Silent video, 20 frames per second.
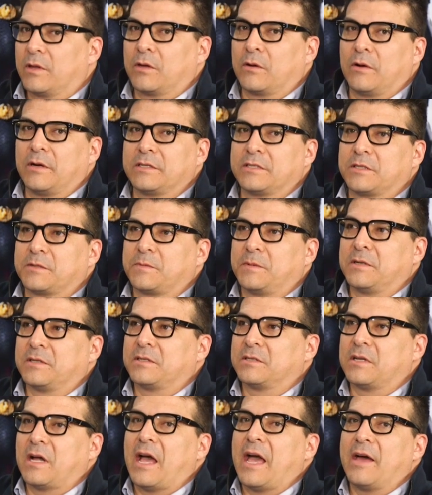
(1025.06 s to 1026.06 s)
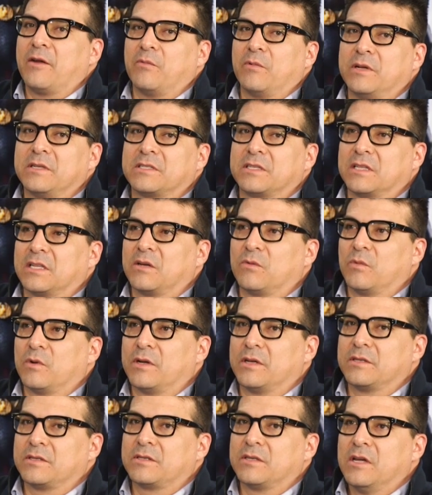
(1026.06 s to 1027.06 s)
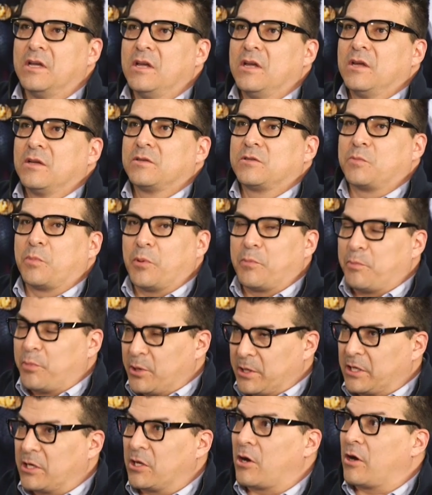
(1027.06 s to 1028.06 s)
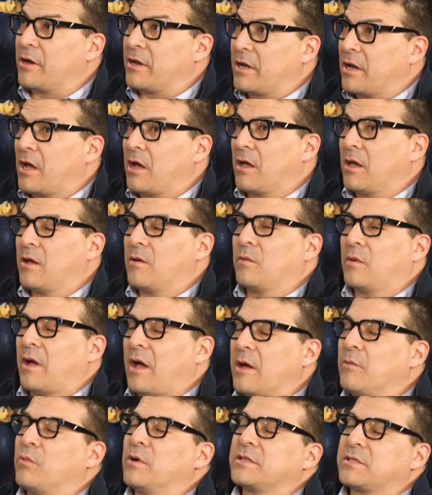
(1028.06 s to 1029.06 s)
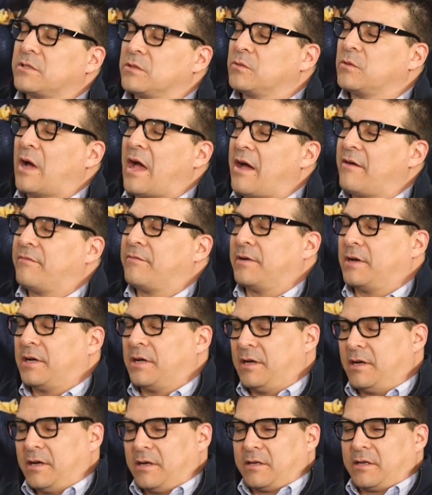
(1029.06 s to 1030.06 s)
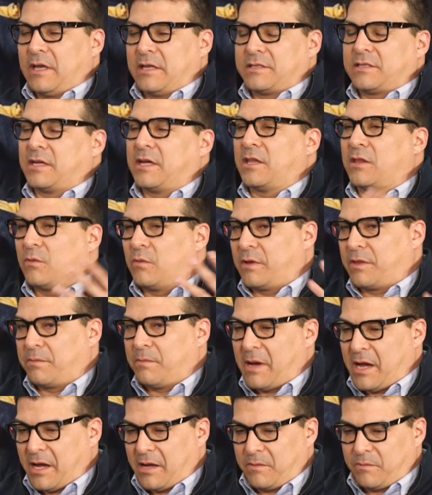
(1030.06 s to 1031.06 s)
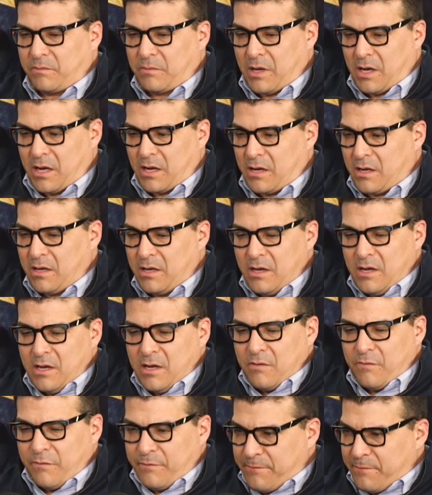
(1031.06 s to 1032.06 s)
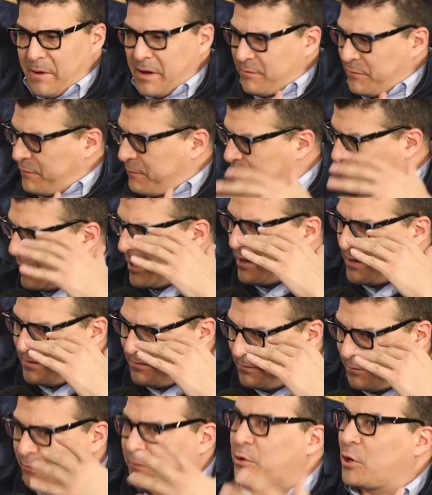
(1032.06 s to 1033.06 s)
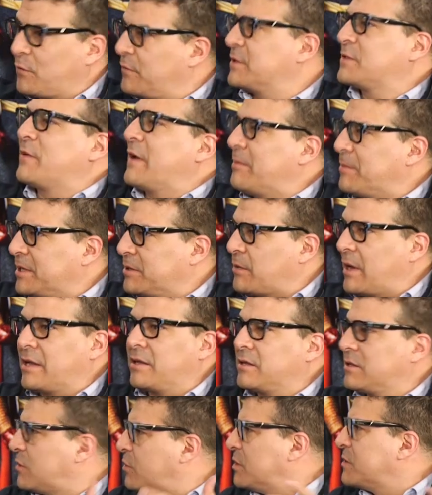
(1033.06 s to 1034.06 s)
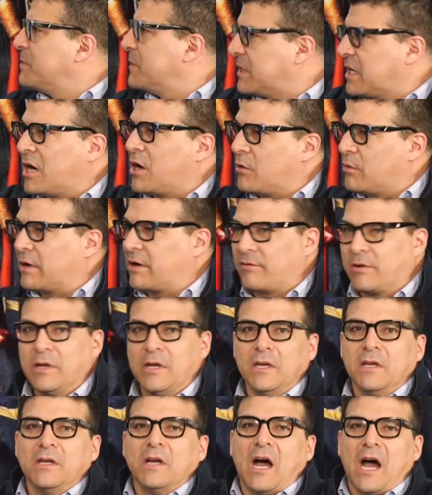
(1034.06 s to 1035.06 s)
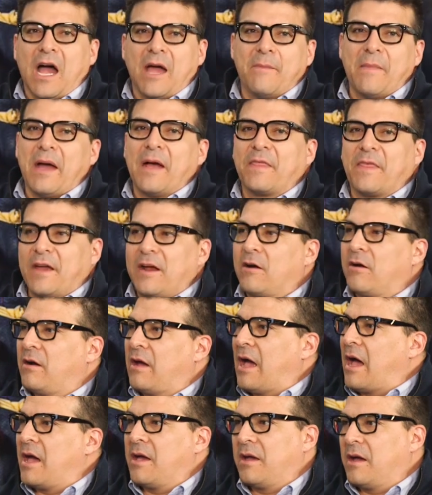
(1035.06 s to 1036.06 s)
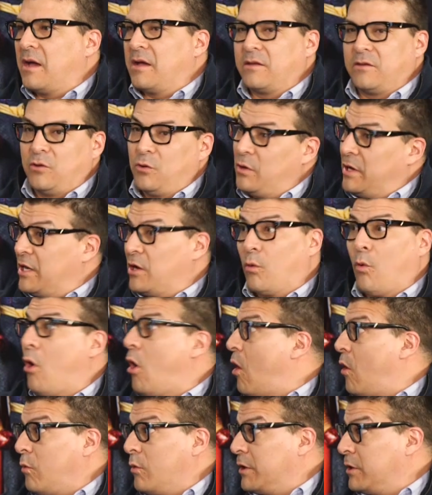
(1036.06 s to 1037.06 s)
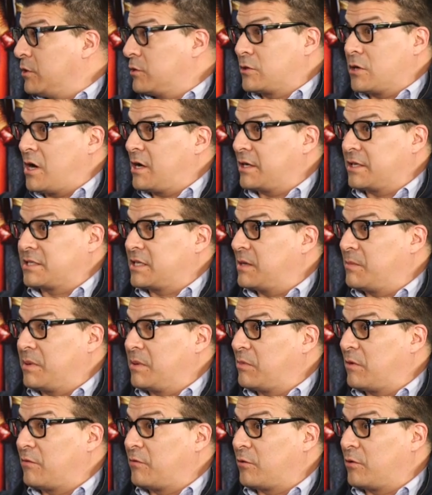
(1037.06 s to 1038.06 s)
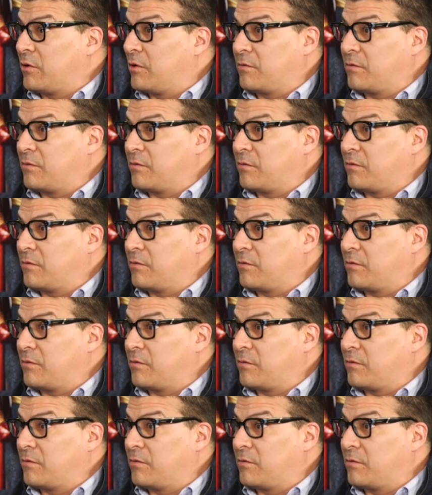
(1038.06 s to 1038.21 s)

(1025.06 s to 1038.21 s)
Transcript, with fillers: of the greatest experiences I had recently was putting it on. I, I went to have a, a, get together with my uh, f- uh, f- f- uh, girlfriend's family, right? The Chris McCullough, whatever. Sure. I'm there. I you hit a wall where you're talking to the same people for